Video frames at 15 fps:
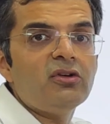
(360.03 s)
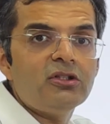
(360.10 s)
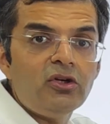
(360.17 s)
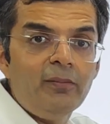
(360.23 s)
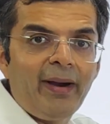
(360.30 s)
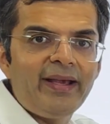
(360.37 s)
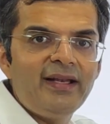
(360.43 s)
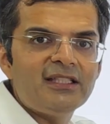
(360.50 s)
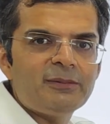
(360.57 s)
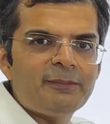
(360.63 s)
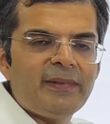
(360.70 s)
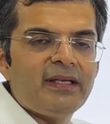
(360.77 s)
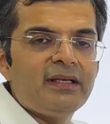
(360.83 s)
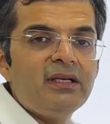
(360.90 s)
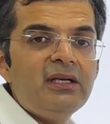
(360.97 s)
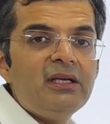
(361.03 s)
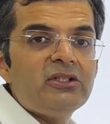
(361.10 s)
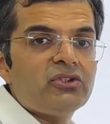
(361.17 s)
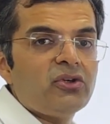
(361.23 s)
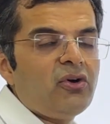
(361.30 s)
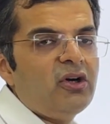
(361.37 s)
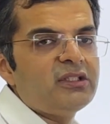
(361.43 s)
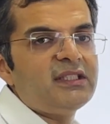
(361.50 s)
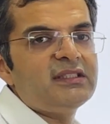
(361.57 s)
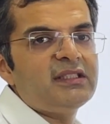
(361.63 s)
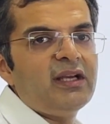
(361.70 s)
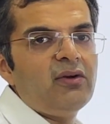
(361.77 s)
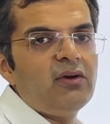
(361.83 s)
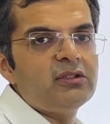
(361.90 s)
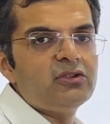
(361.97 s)
also minus P. So cos x
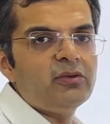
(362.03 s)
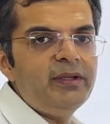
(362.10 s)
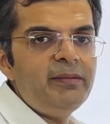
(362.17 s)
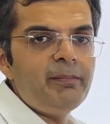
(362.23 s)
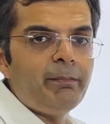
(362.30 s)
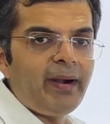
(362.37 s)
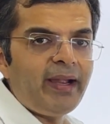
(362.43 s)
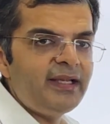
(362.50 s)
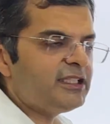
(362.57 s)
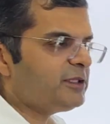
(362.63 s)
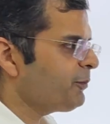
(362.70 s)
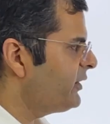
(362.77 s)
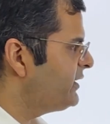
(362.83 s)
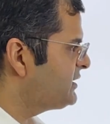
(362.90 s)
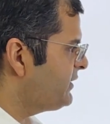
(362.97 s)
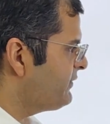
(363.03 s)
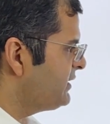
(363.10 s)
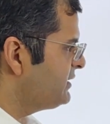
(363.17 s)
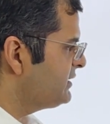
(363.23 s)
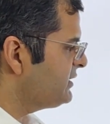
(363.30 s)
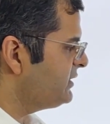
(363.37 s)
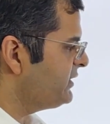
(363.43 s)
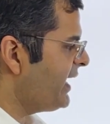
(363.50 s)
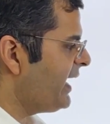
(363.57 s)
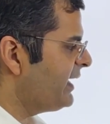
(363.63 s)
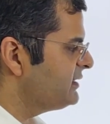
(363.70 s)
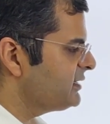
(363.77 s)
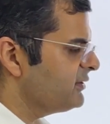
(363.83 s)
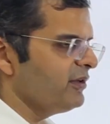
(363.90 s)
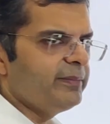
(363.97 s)
can also be minus 0.7. So the
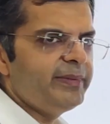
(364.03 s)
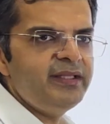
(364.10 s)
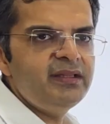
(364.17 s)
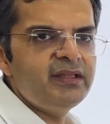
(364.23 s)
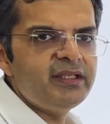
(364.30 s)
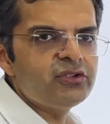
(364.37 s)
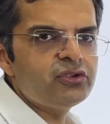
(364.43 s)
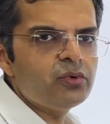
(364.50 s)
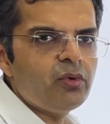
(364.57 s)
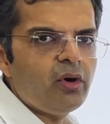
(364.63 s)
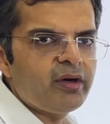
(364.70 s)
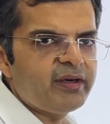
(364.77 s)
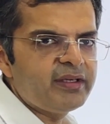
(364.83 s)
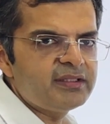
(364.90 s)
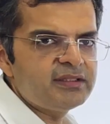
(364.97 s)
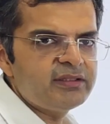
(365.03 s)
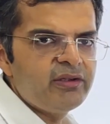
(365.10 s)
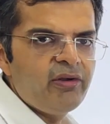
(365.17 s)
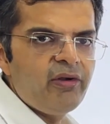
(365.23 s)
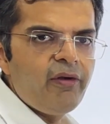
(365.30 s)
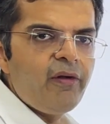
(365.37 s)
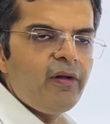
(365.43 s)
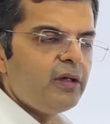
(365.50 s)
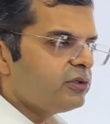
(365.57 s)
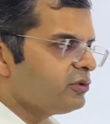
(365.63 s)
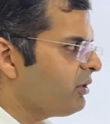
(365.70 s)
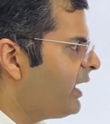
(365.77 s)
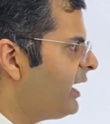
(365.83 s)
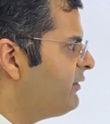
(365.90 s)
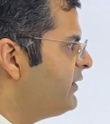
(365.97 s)
answer will be in these two quadrants.
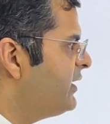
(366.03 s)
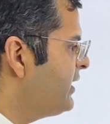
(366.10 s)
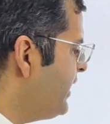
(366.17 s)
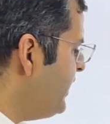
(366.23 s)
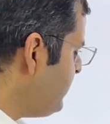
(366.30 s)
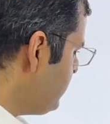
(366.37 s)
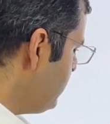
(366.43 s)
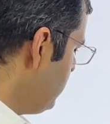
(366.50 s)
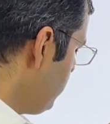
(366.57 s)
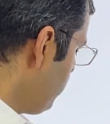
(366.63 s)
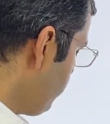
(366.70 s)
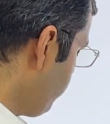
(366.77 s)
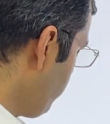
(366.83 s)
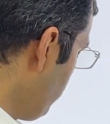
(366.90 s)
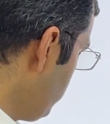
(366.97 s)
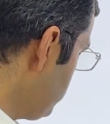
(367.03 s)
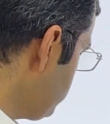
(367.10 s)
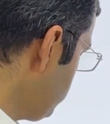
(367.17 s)
So I will get 4